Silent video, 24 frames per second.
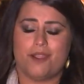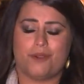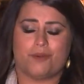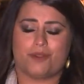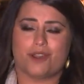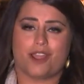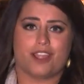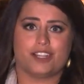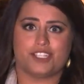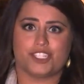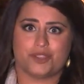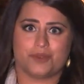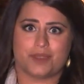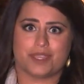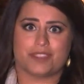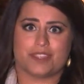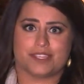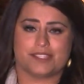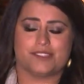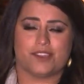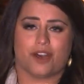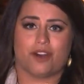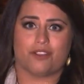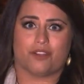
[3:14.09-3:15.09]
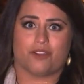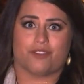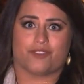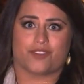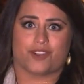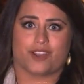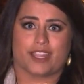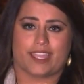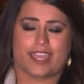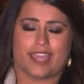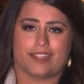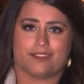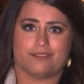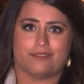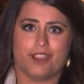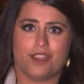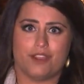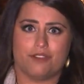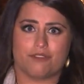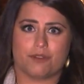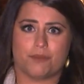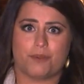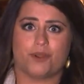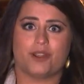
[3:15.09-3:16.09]
we're not doing this all over again.
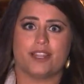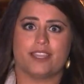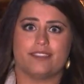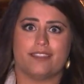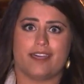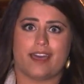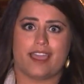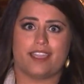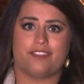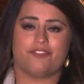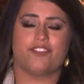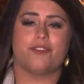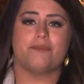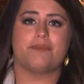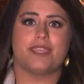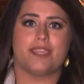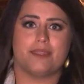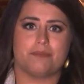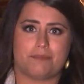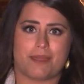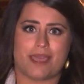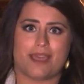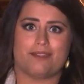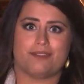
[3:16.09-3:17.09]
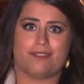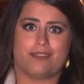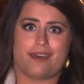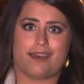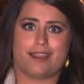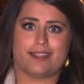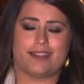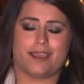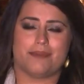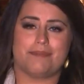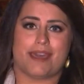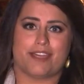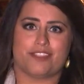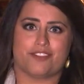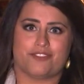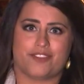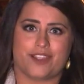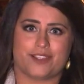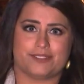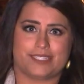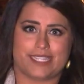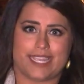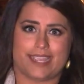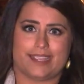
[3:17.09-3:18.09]
Reporting live from the impound lot, I'm Heather
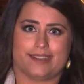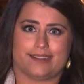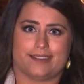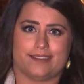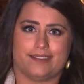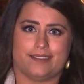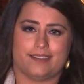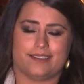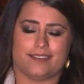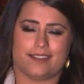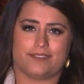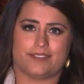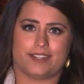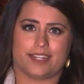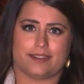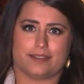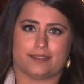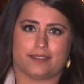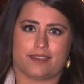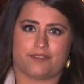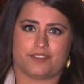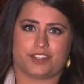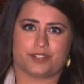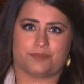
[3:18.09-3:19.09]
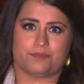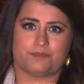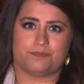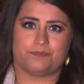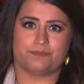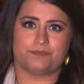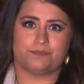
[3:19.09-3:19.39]
Fountain, 11 at 11.